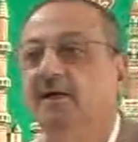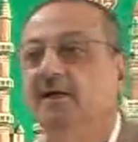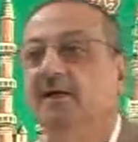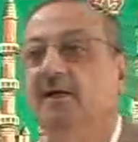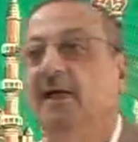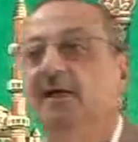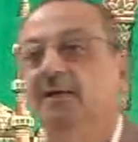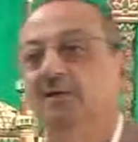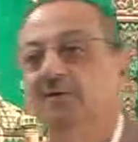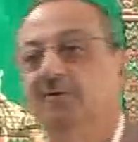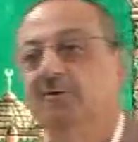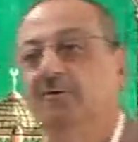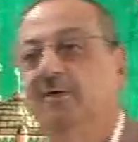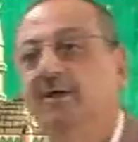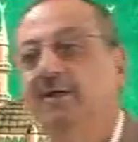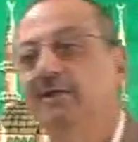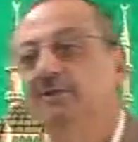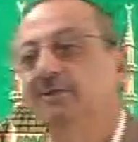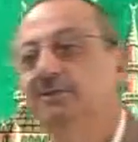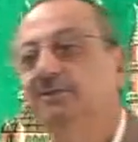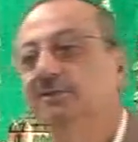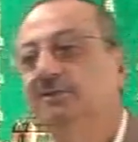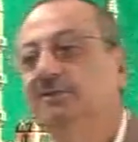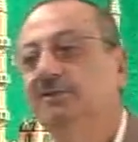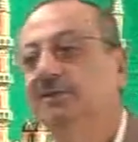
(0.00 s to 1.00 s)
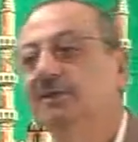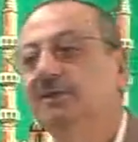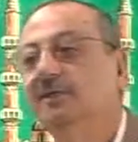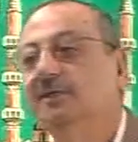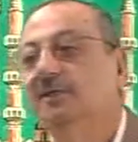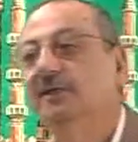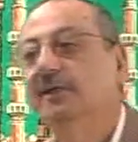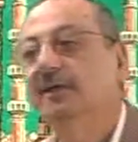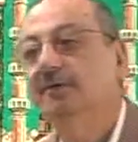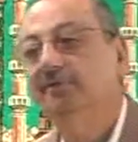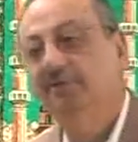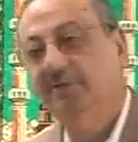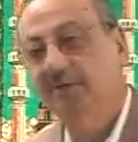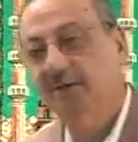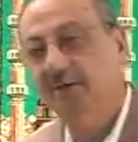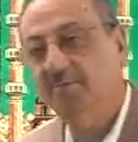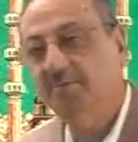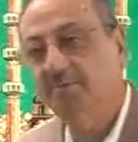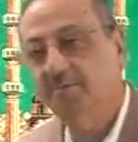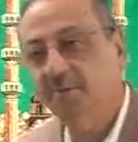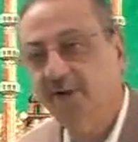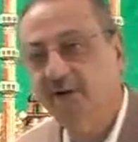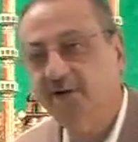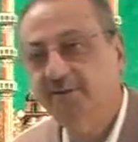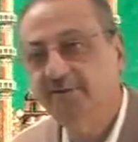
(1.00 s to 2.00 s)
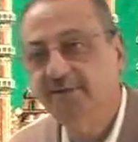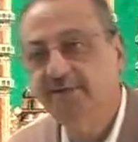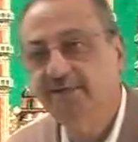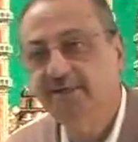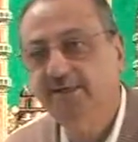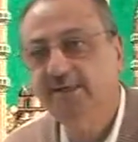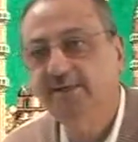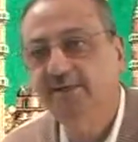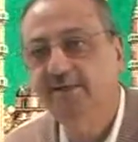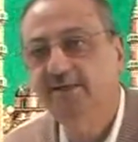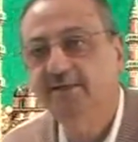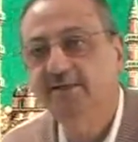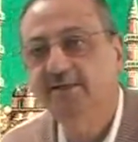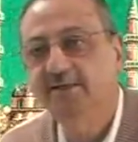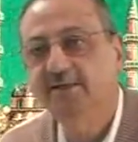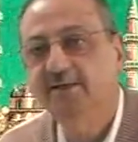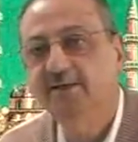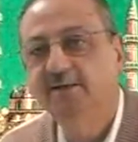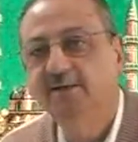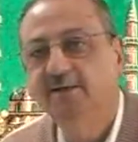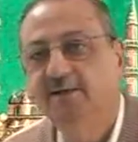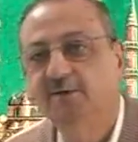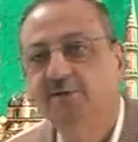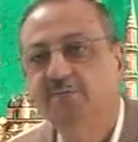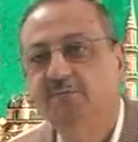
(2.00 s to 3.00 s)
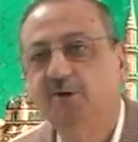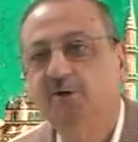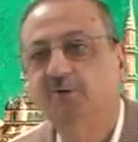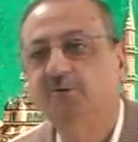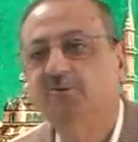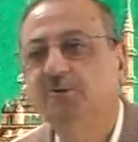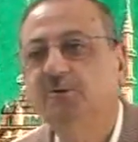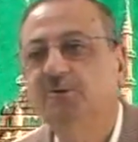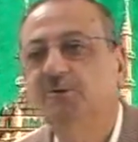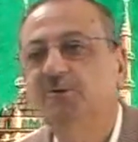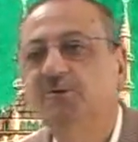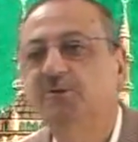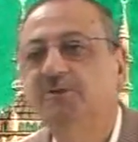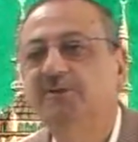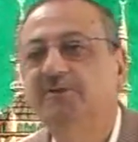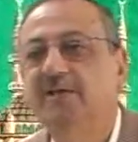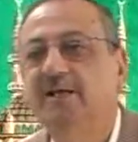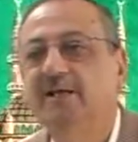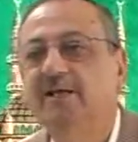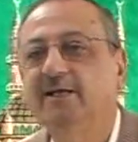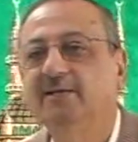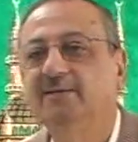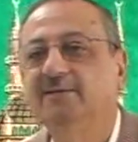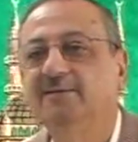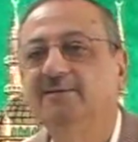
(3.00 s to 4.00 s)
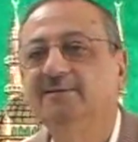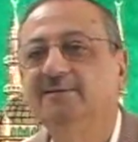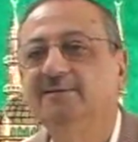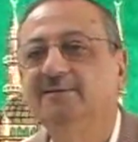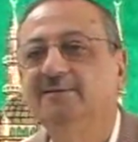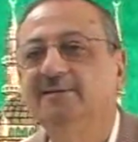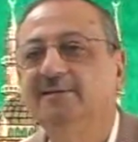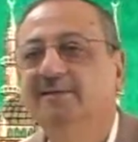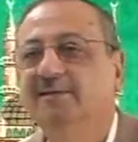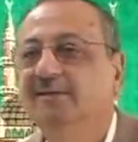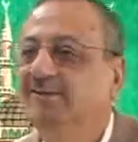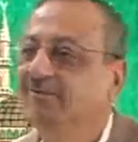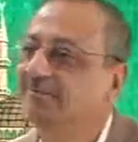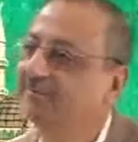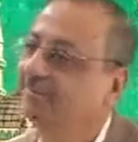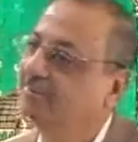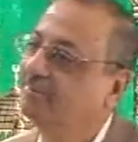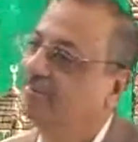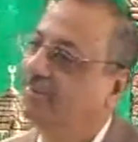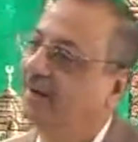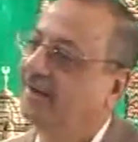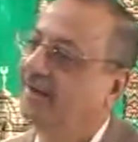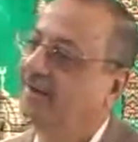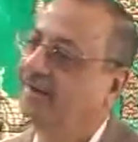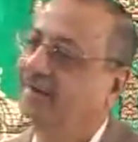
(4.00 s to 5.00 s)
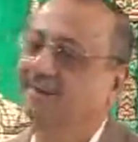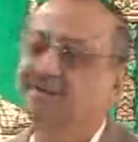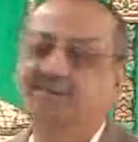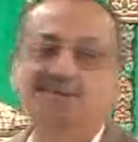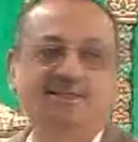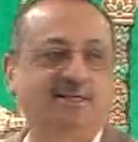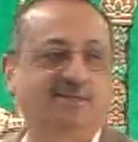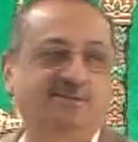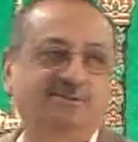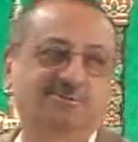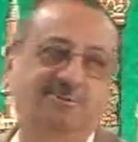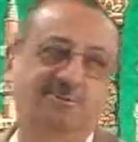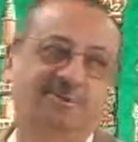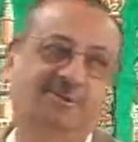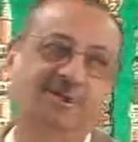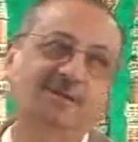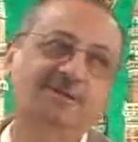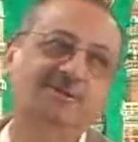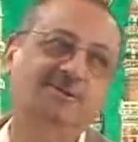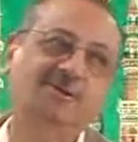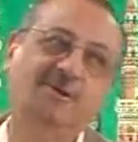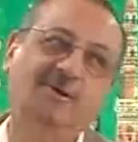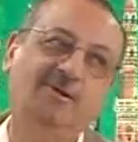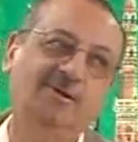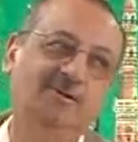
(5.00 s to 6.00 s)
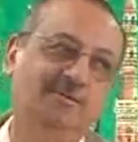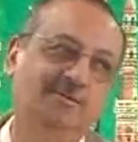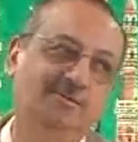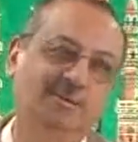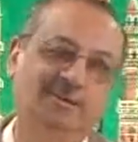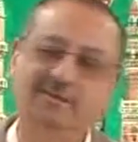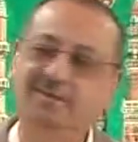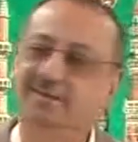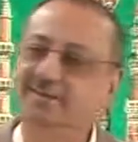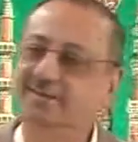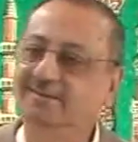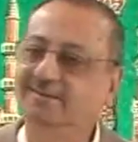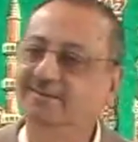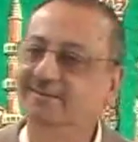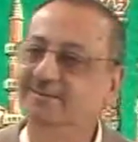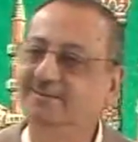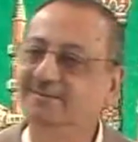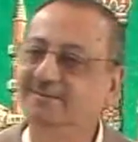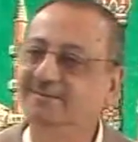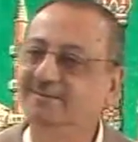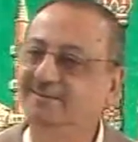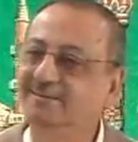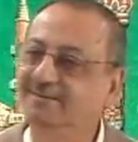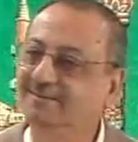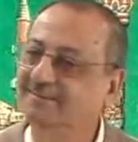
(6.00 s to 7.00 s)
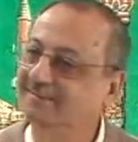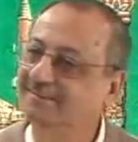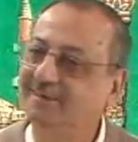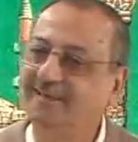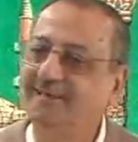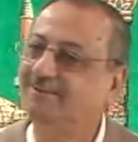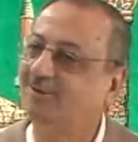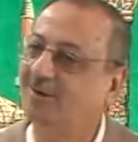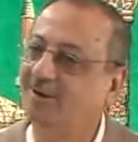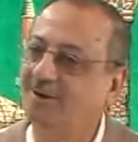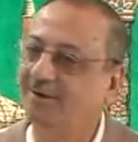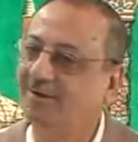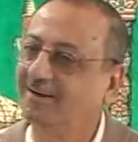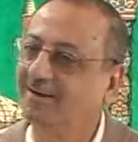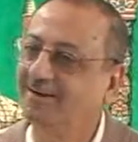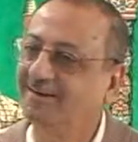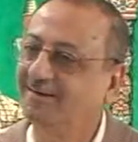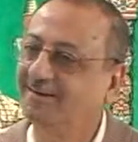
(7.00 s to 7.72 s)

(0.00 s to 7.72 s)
Otherwise, if they are Madi, what will you say? Fi Mahalli Jazmin. That's all, brother. That's all.